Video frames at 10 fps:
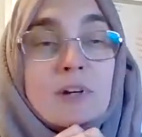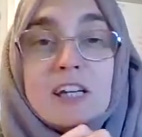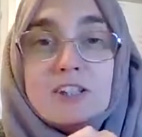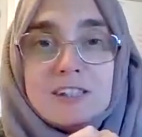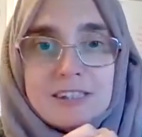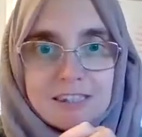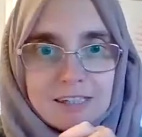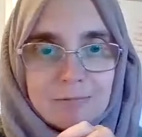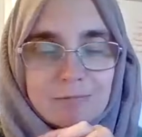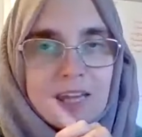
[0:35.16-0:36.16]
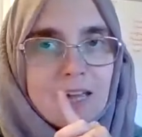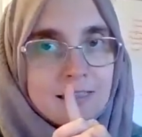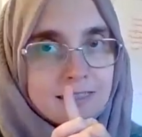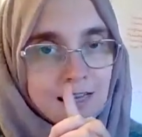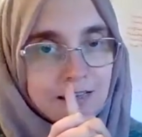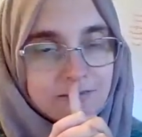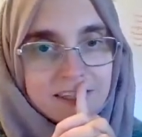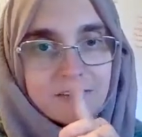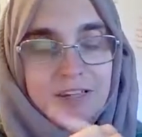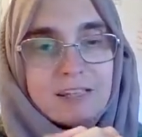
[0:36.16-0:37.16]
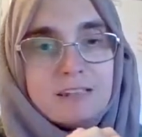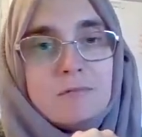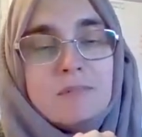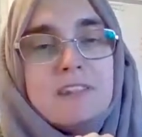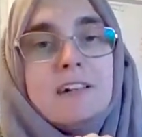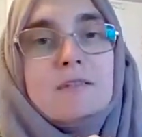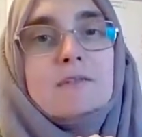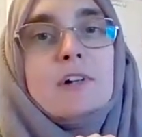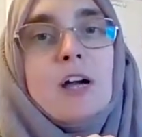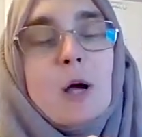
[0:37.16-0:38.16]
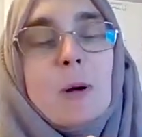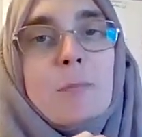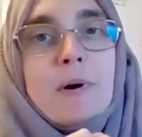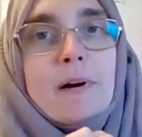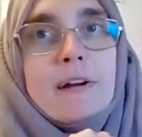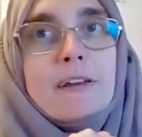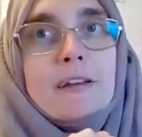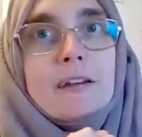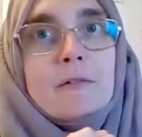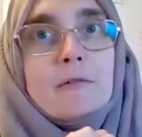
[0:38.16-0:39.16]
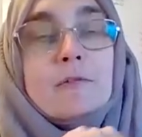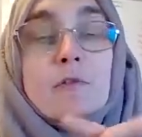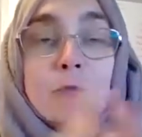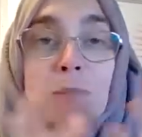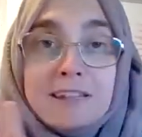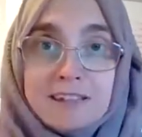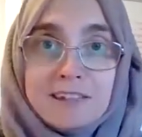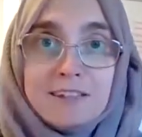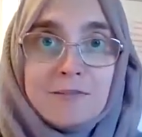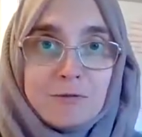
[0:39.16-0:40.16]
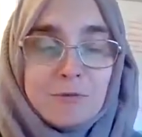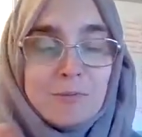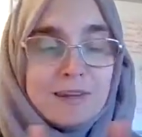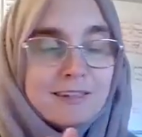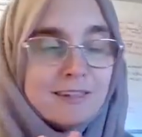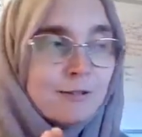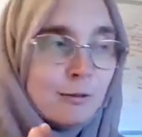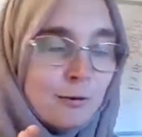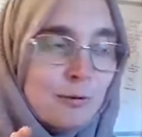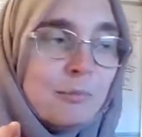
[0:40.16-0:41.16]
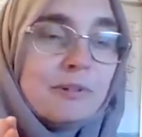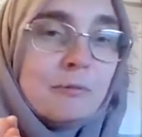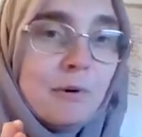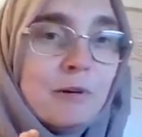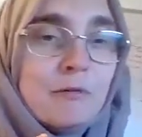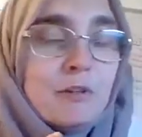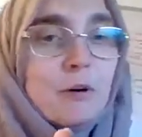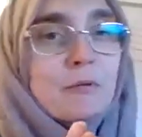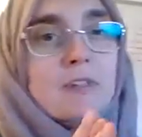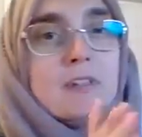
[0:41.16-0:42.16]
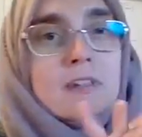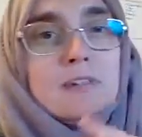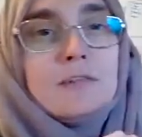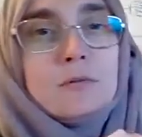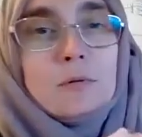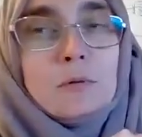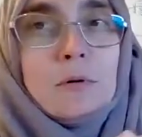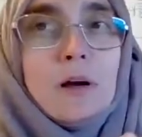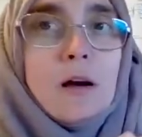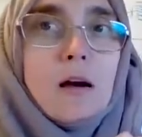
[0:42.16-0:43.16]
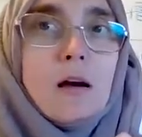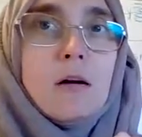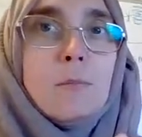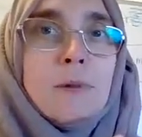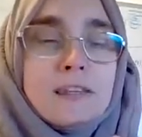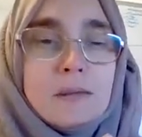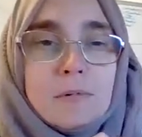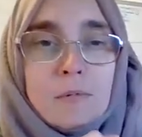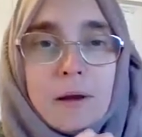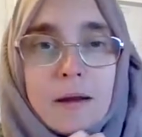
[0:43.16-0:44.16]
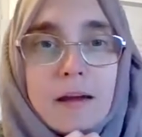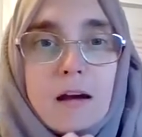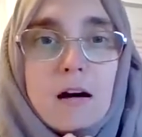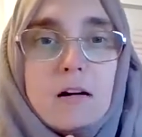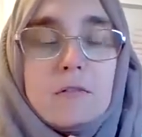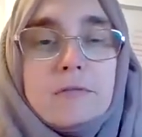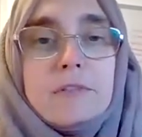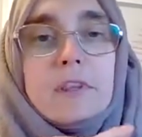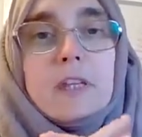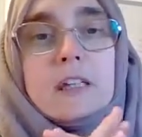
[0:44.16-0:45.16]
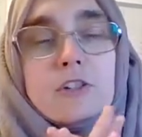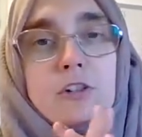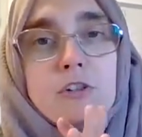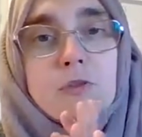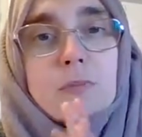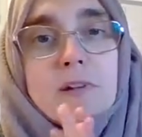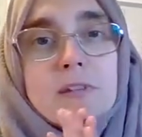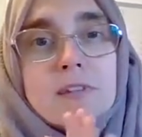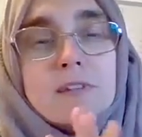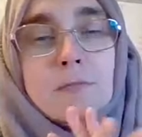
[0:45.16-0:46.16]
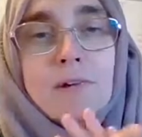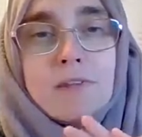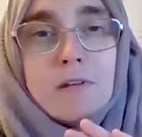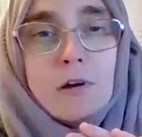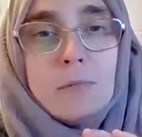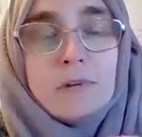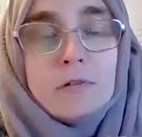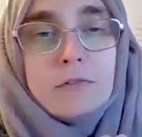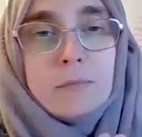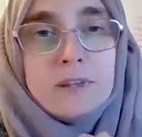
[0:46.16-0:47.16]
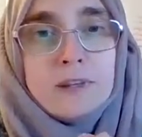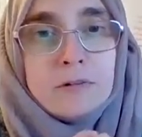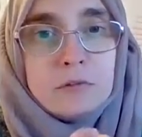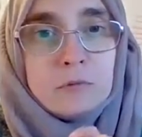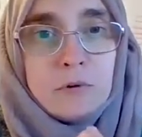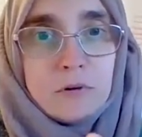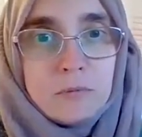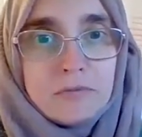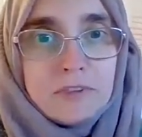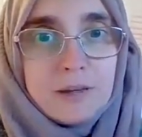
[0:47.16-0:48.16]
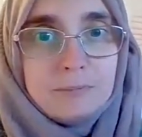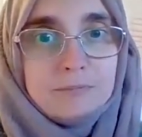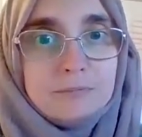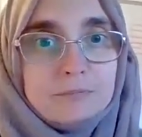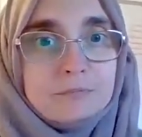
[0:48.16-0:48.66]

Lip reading: agency and self-direct themselves by through many tools, but one of those is to make them aware of their judgments, where they're coming from, and how to work with them.